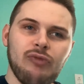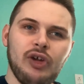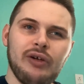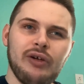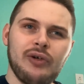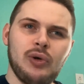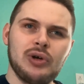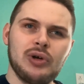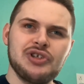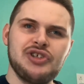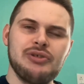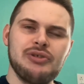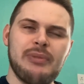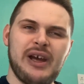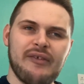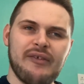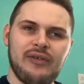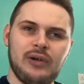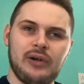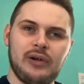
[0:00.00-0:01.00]
Of course, you may
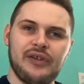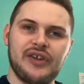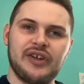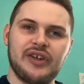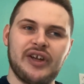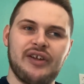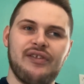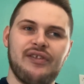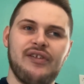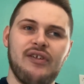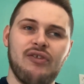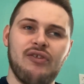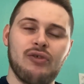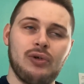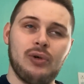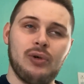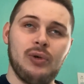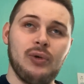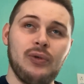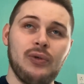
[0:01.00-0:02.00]
have heard of the Dead Sea
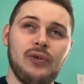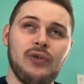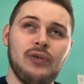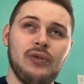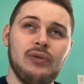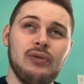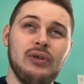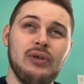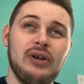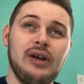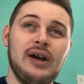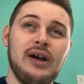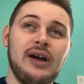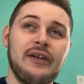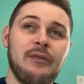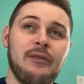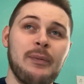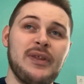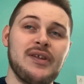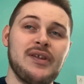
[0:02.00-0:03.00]
Scrolls,
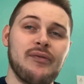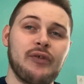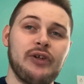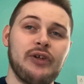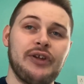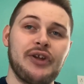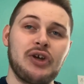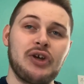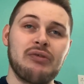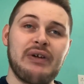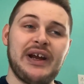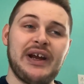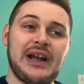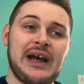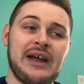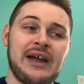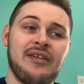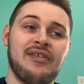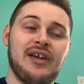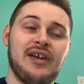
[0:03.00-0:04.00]
specifically the Great
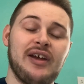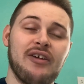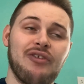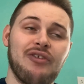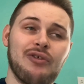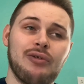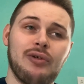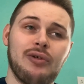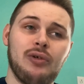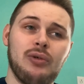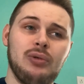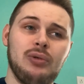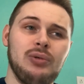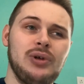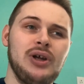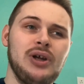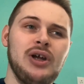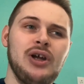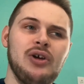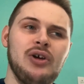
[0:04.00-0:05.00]
Isaiah Scroll,
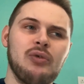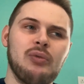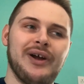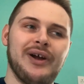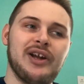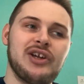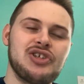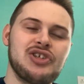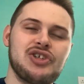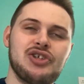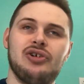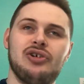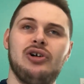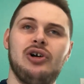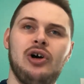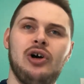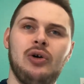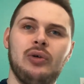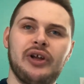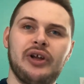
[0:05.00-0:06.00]
which
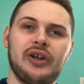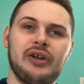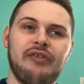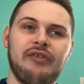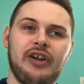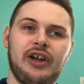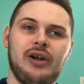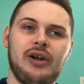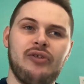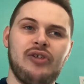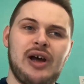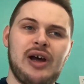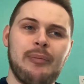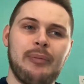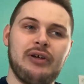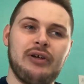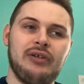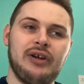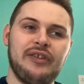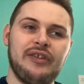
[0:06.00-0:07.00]
whole other video
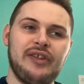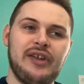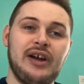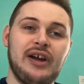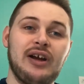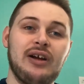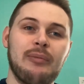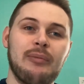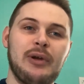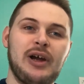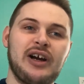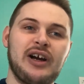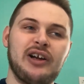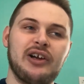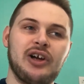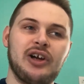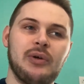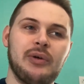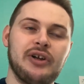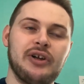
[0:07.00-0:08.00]
topic right there. I'm not
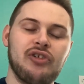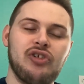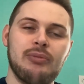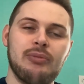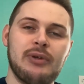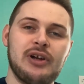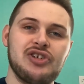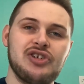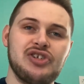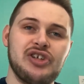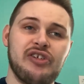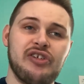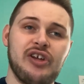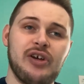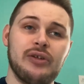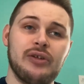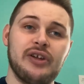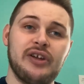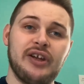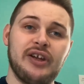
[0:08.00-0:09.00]
going to go into too much
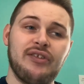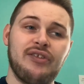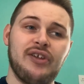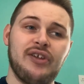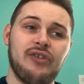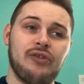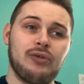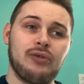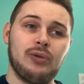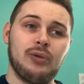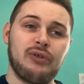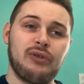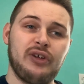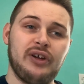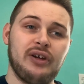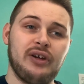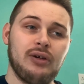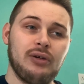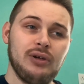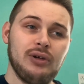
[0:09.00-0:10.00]
detail on the Dead Sea Scrolls
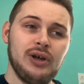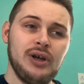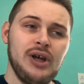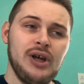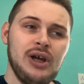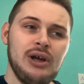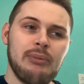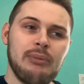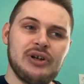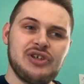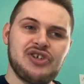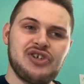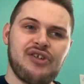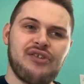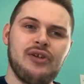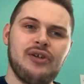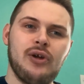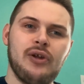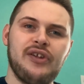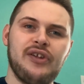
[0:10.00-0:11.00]
here, but just
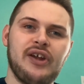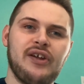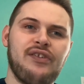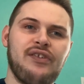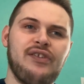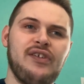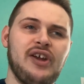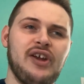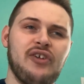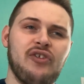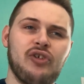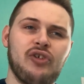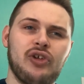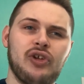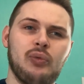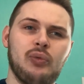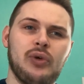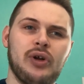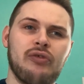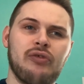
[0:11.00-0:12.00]
know that the Essenes are
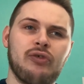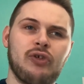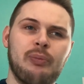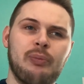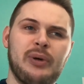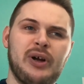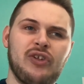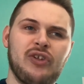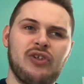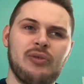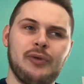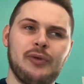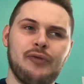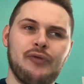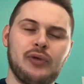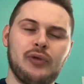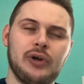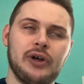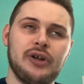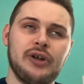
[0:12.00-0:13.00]
the ones responsible
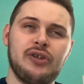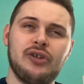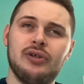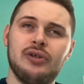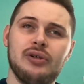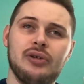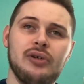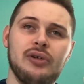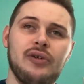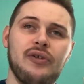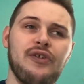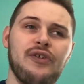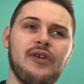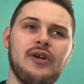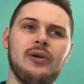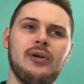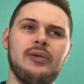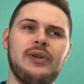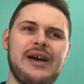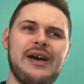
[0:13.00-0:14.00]
for it.
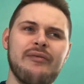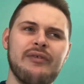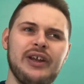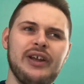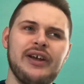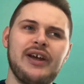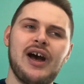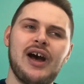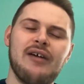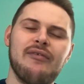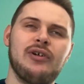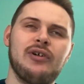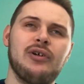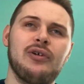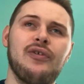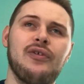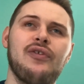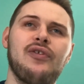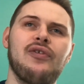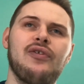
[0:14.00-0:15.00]
So that really
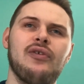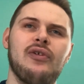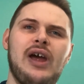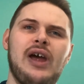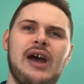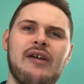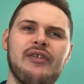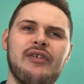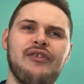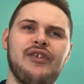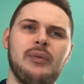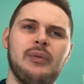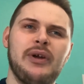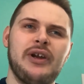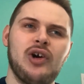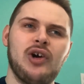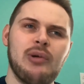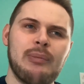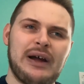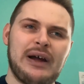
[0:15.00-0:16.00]
covers everything we
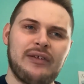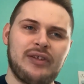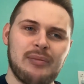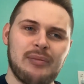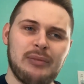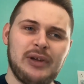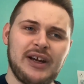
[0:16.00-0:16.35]
know about them.